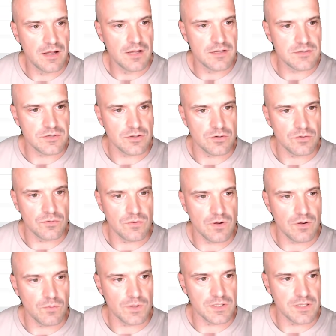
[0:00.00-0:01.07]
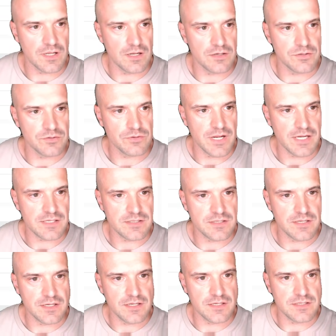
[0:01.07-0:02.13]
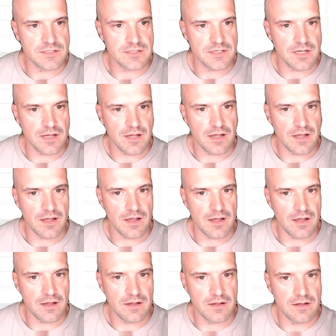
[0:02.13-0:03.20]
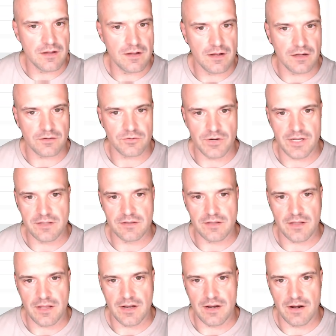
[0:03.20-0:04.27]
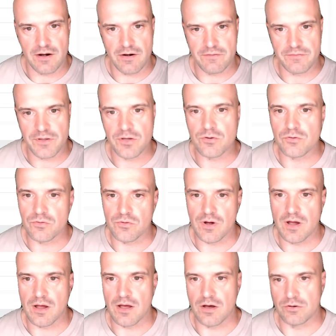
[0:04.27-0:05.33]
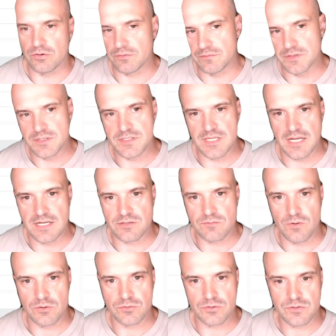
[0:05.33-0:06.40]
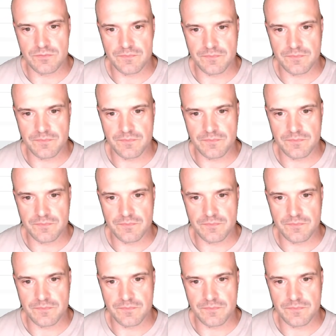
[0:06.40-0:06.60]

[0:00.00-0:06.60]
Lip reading: So what I'll do next is I'll create an RFQ out of this sales quote.